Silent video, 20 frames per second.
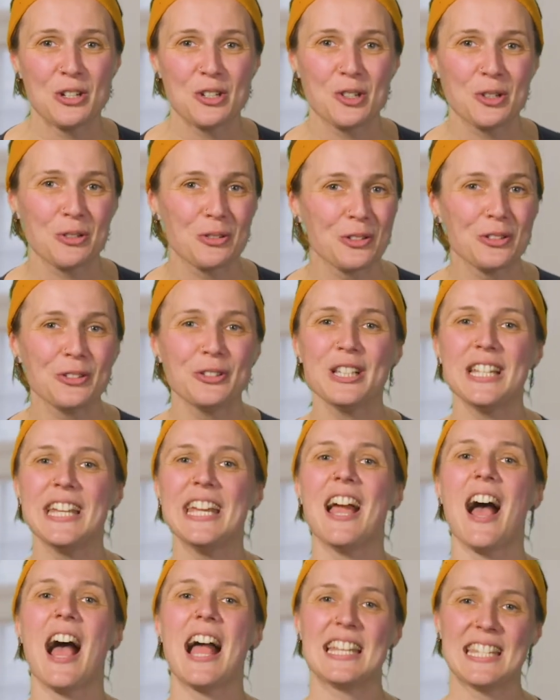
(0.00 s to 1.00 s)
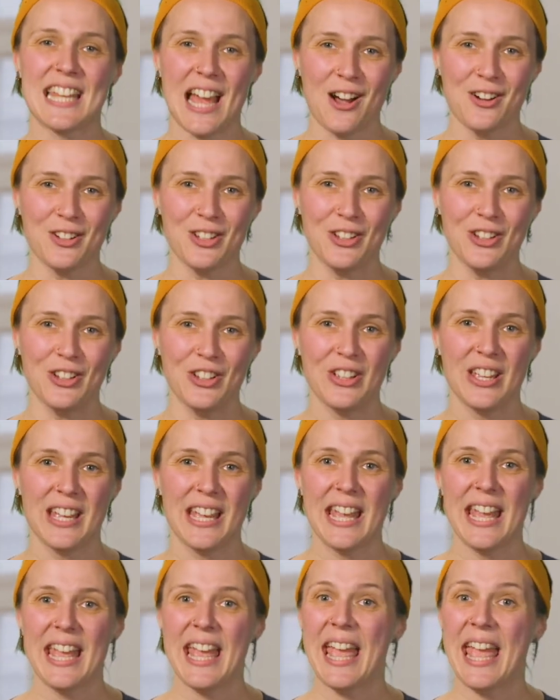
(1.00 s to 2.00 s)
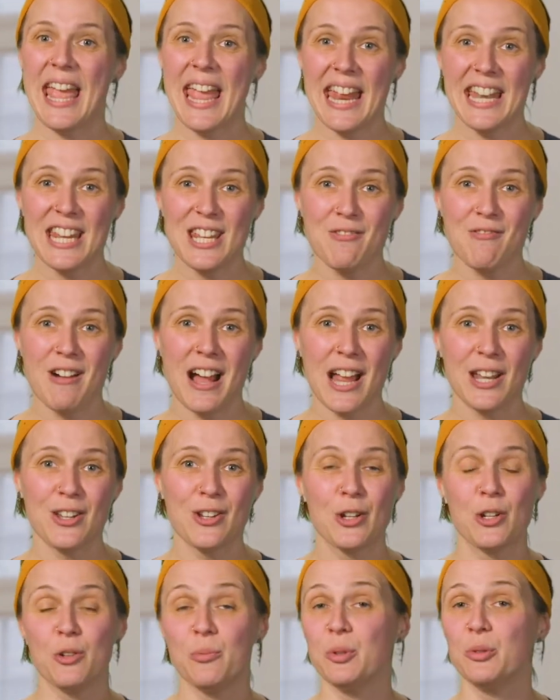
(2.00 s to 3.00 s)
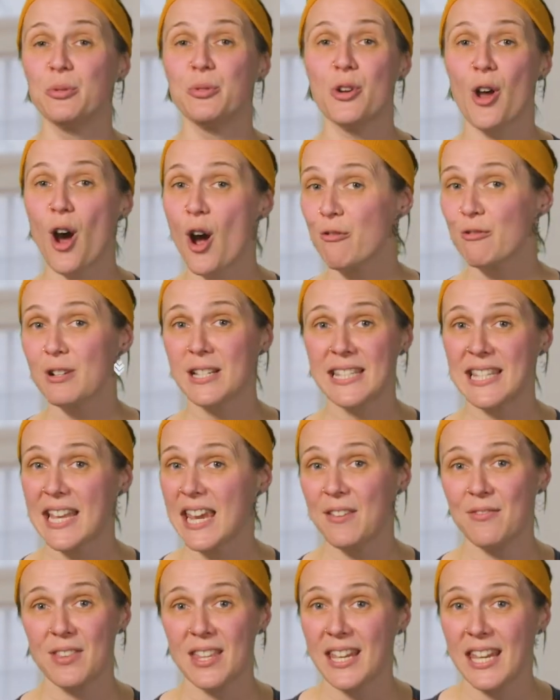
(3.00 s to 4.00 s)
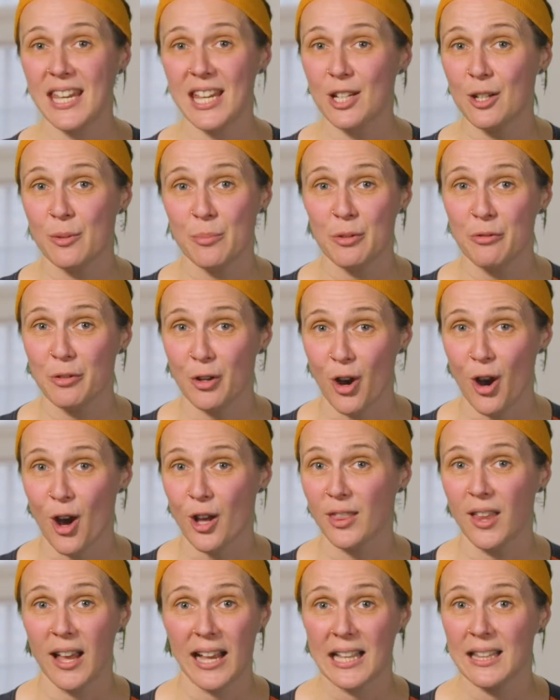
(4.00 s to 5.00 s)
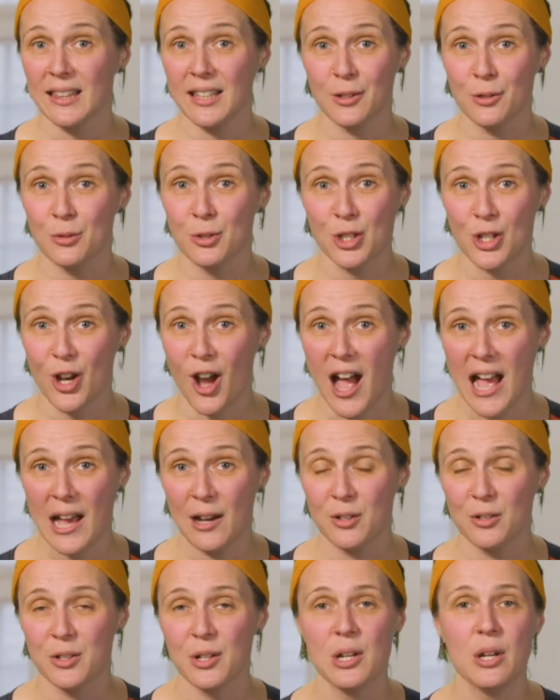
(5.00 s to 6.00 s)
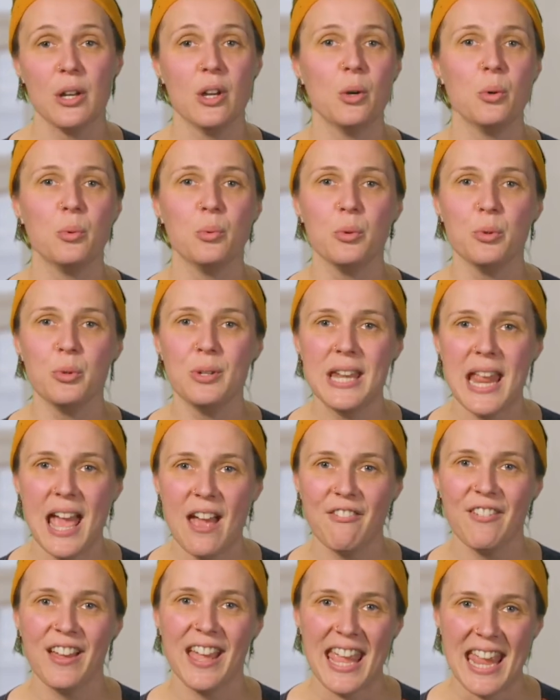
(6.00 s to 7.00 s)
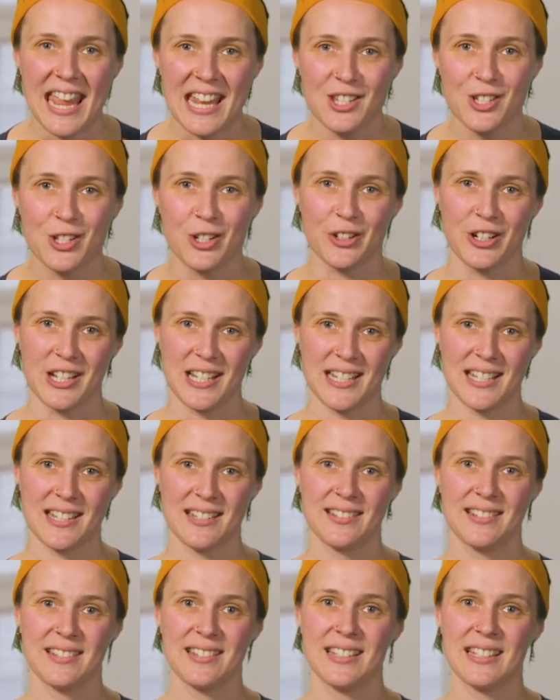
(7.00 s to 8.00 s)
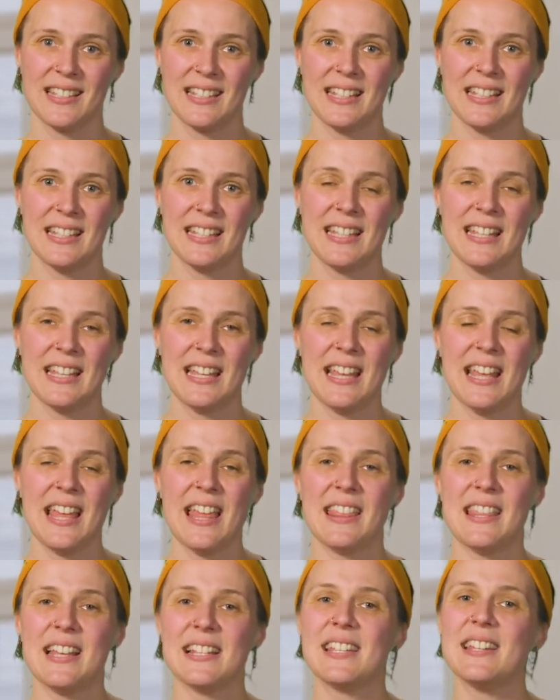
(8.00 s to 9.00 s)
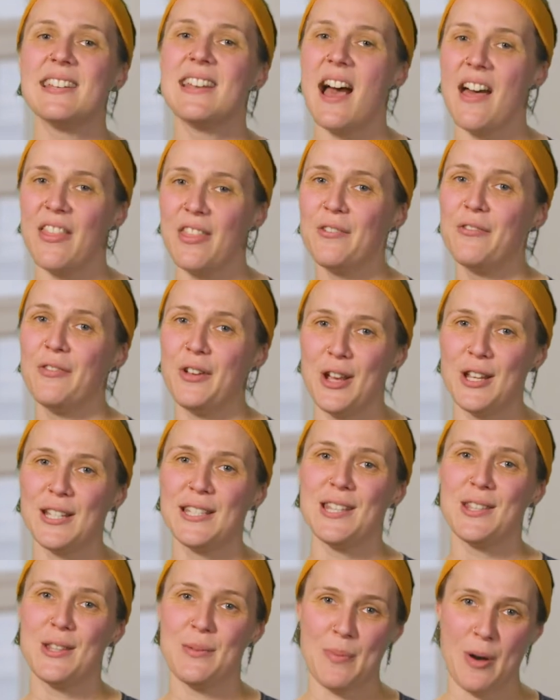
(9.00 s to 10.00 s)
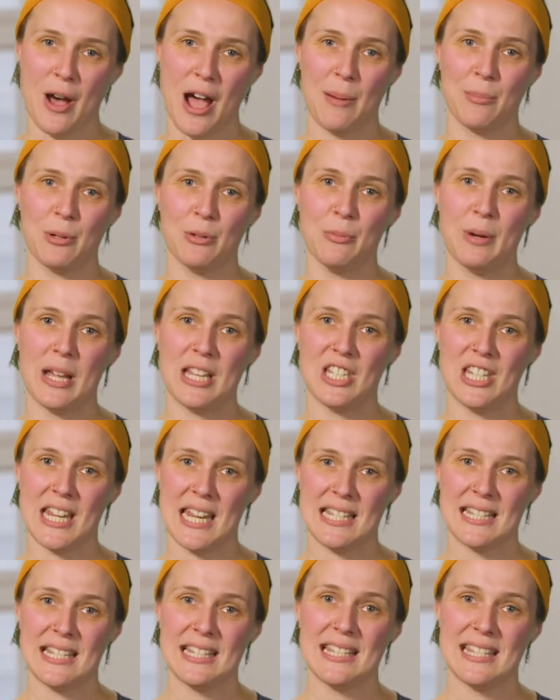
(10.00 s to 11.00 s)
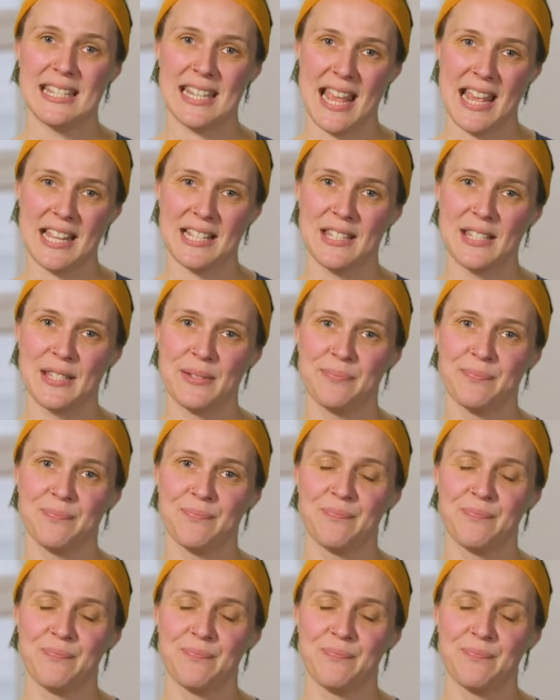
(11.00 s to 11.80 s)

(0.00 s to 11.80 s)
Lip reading: Truly I tell you, anyone who will not receive the kingdom of God like a little child will never enter it." There's another verse in the Bible where Jesus says,